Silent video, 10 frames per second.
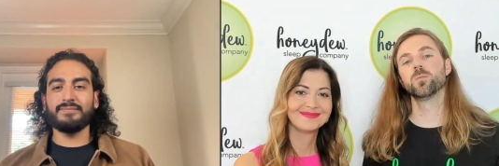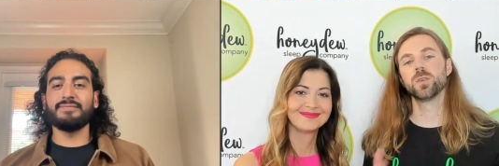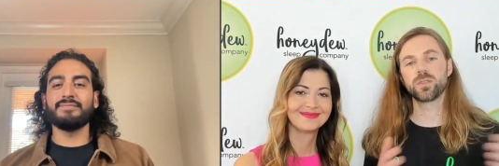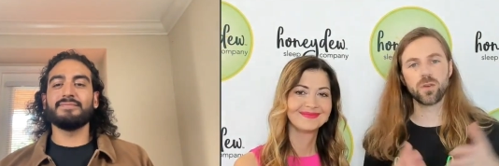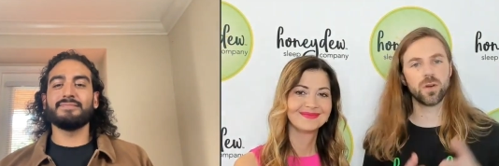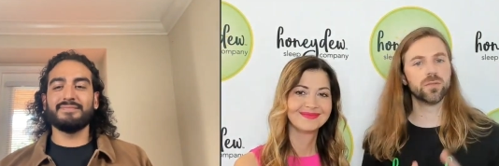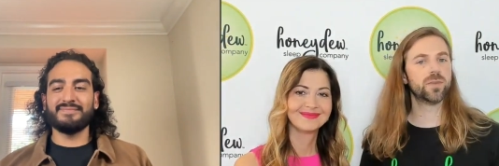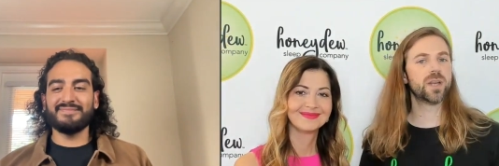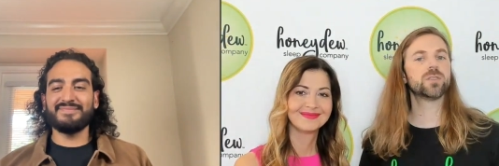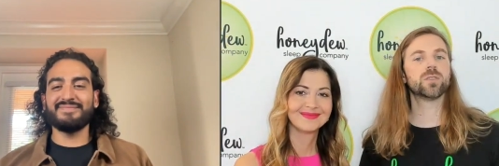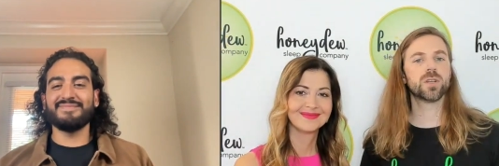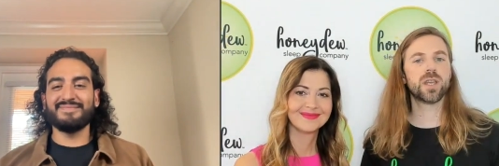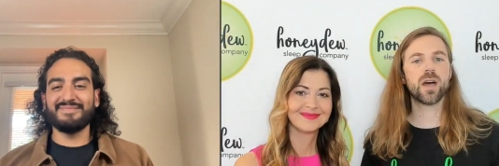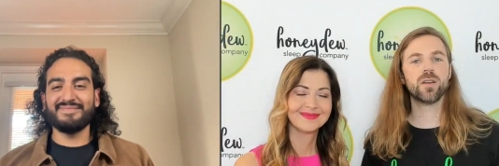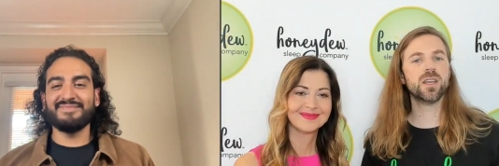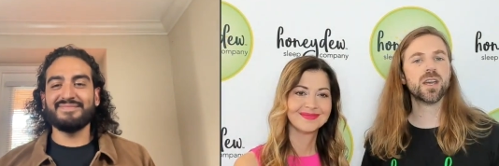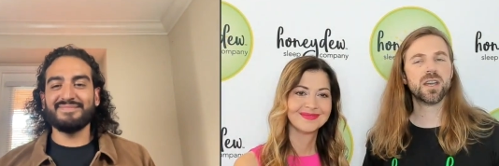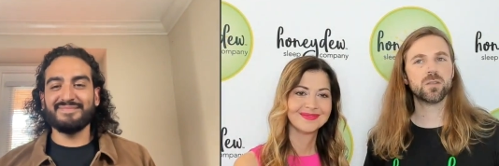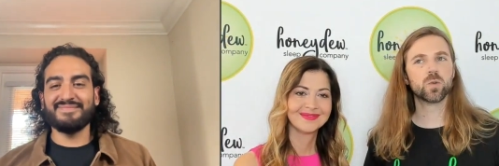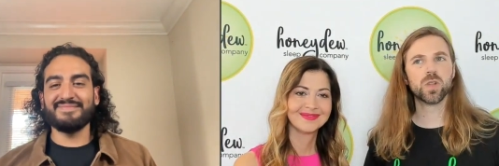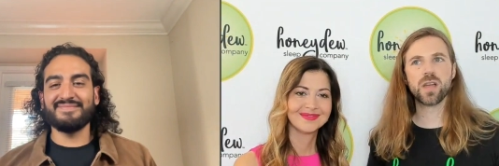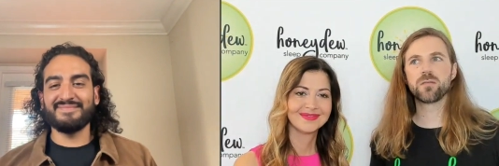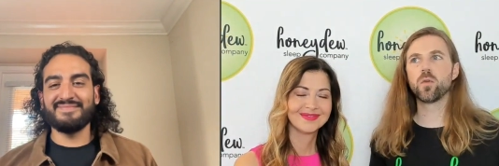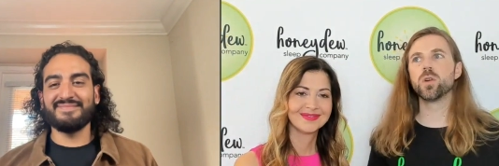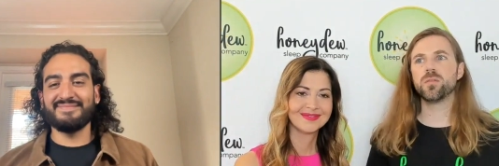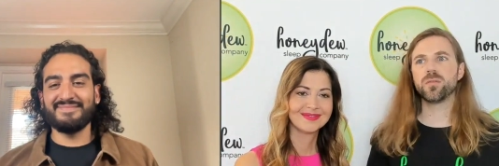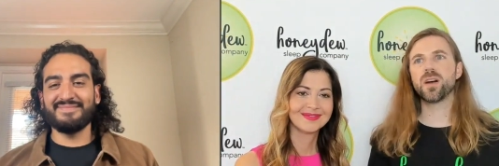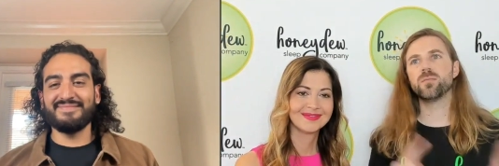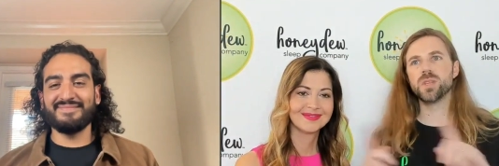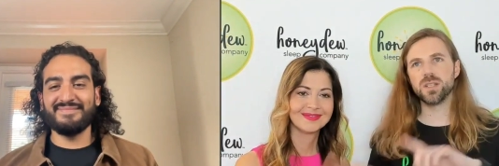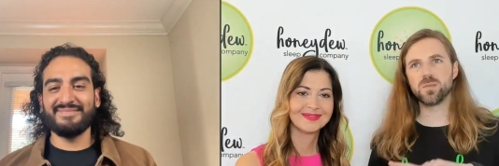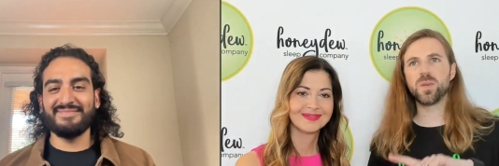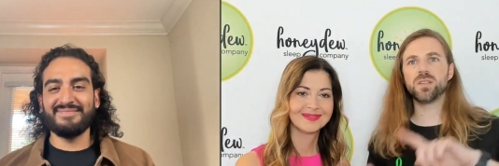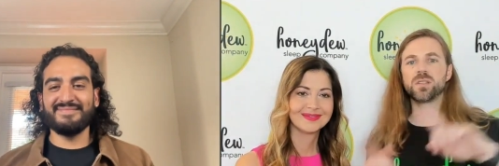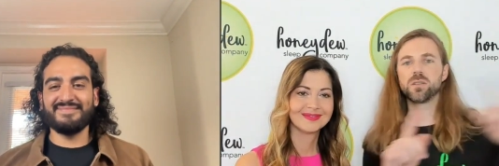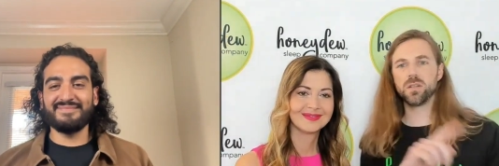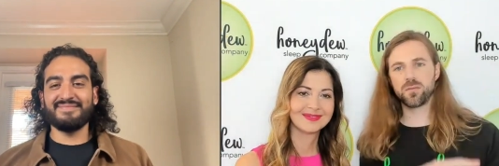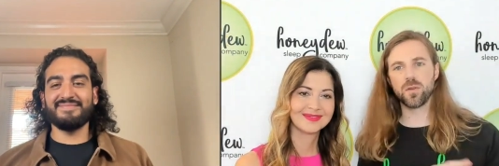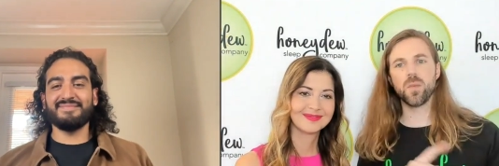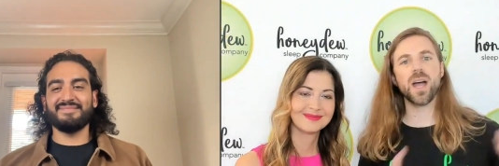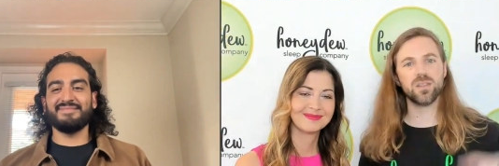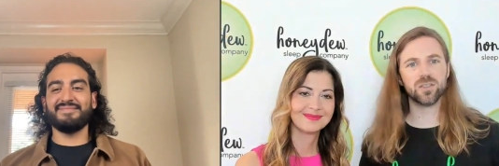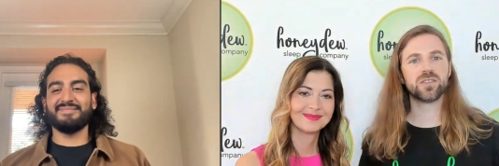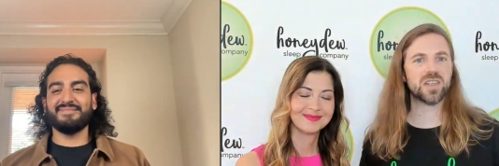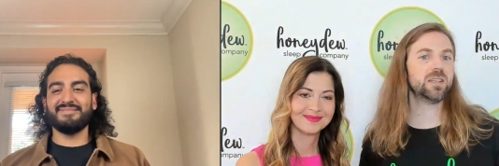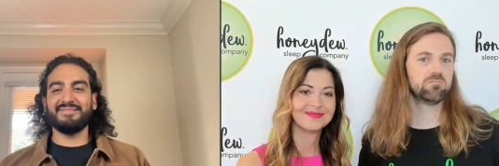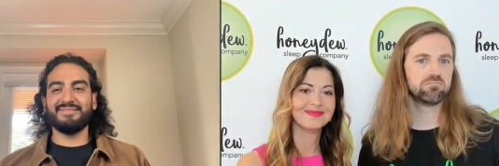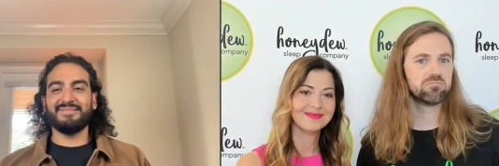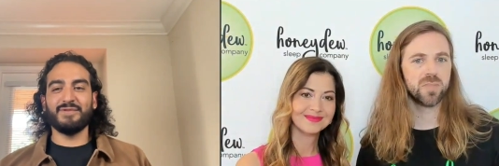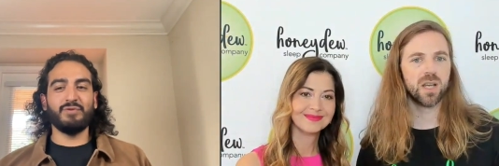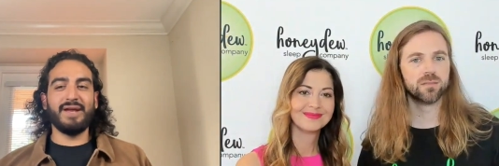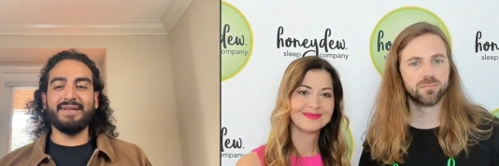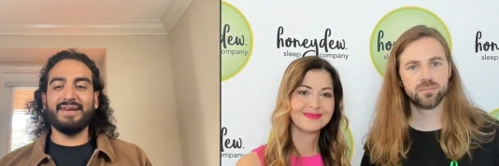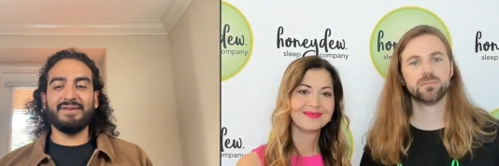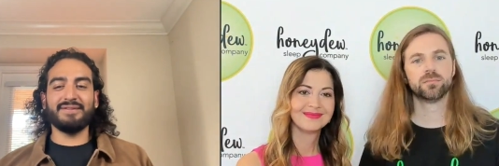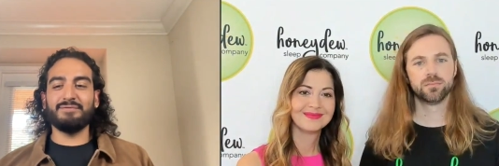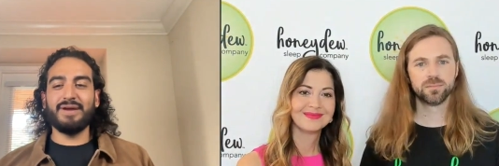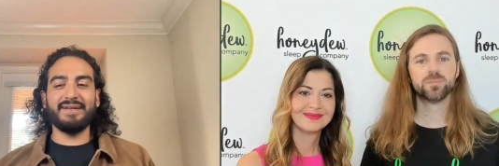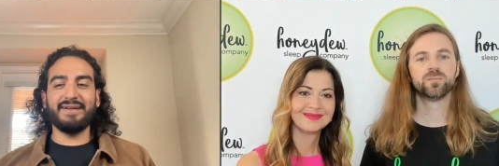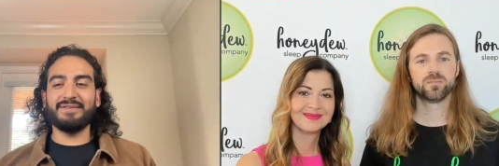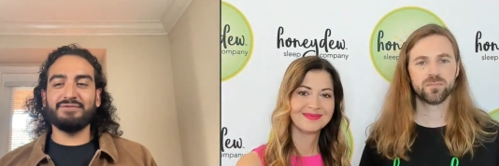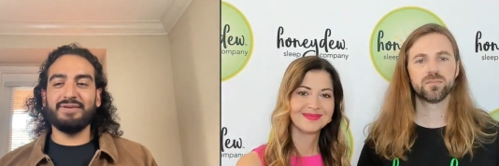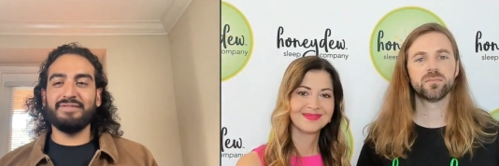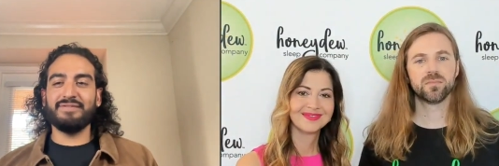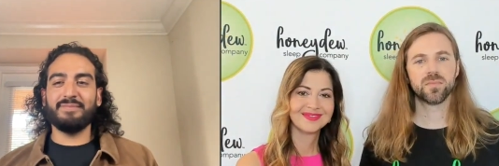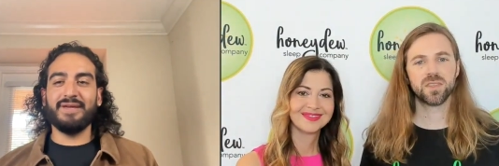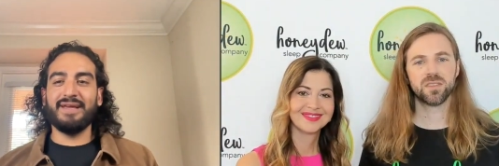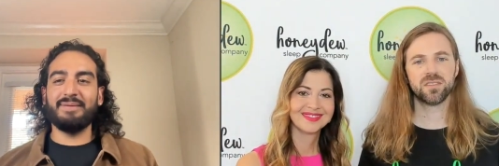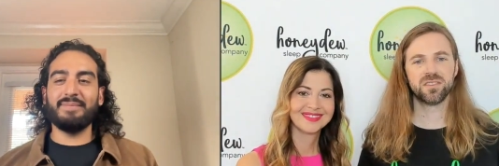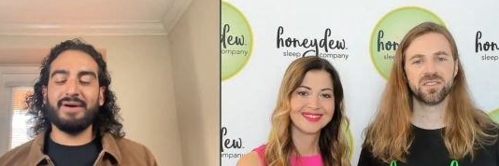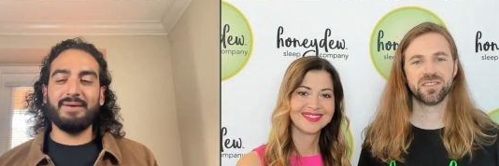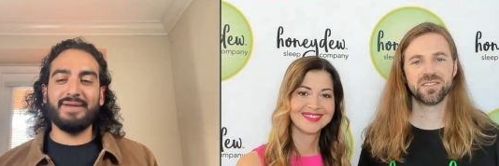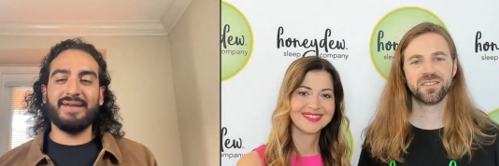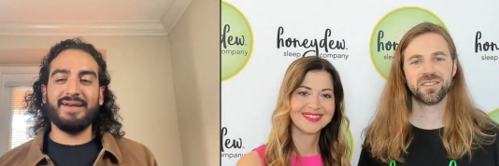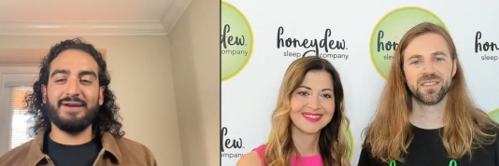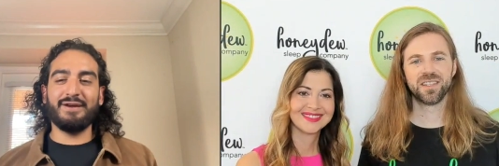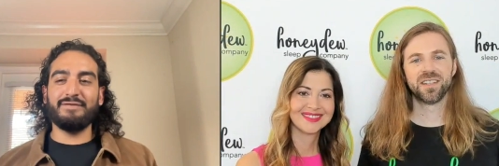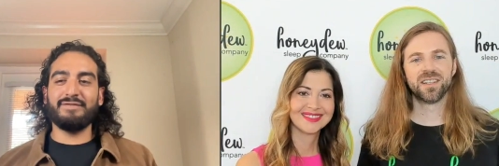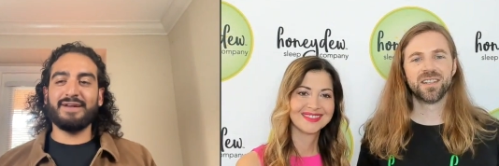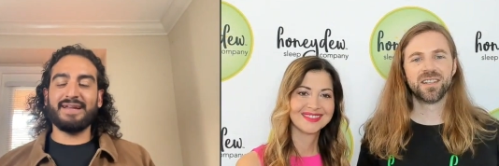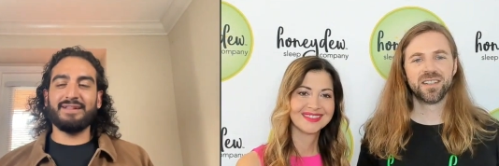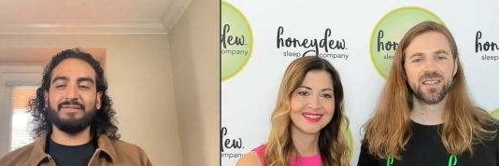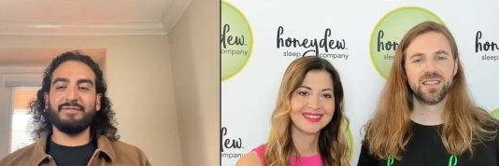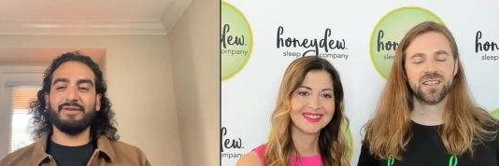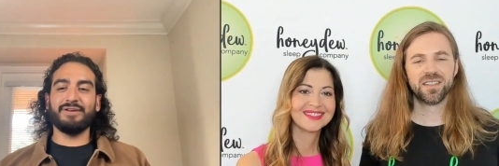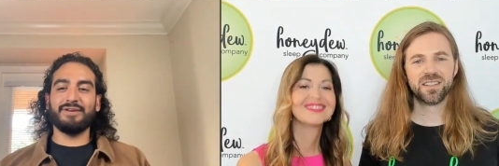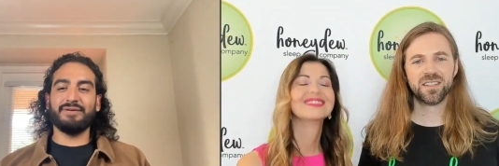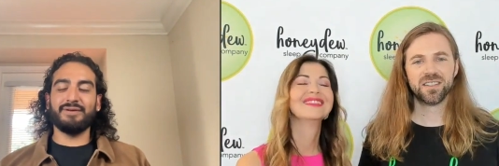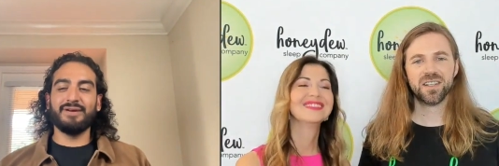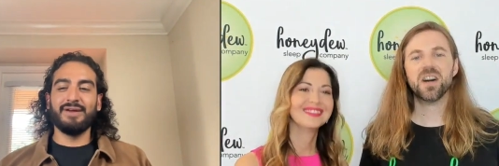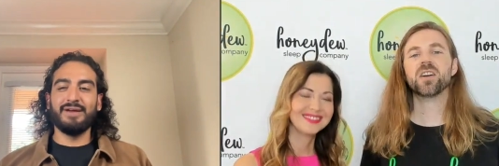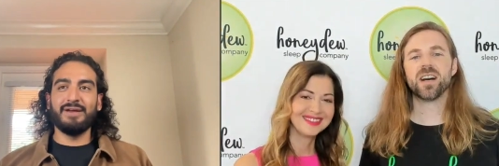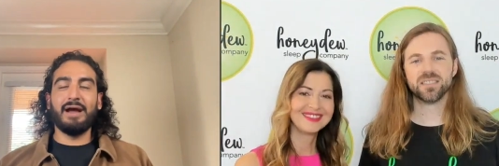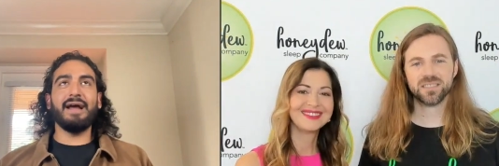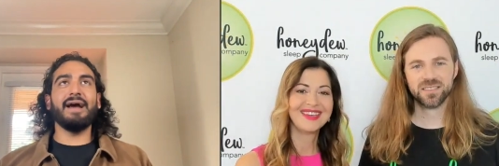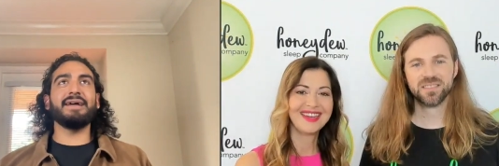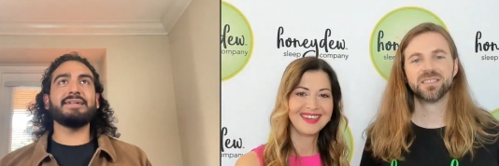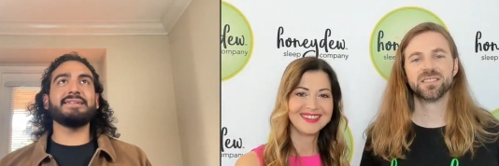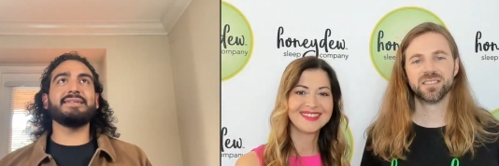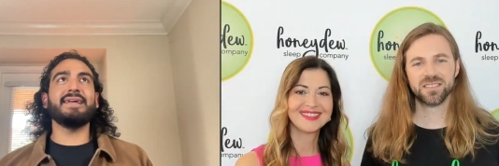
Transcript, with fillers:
Speaker 1: in what's called Ventura County, and we're like 45 minutes basically from either
Speaker 2: city. Yeah. Right down, right down the street from me. I'm I'm in uh, Irvine, California, or oh, yeah. I, I, like to